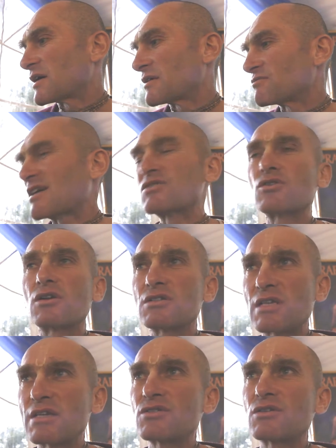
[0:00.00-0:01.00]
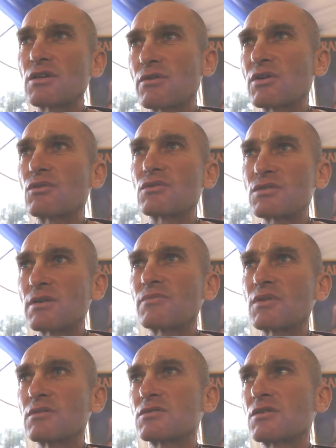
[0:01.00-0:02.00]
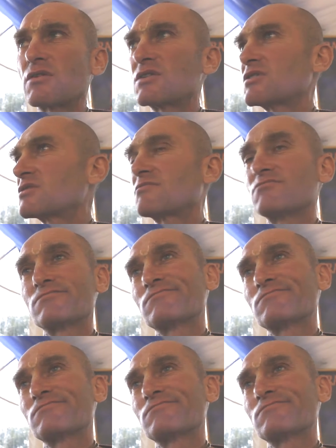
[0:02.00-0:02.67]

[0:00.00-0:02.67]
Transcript: rationalization going on or something. So I just,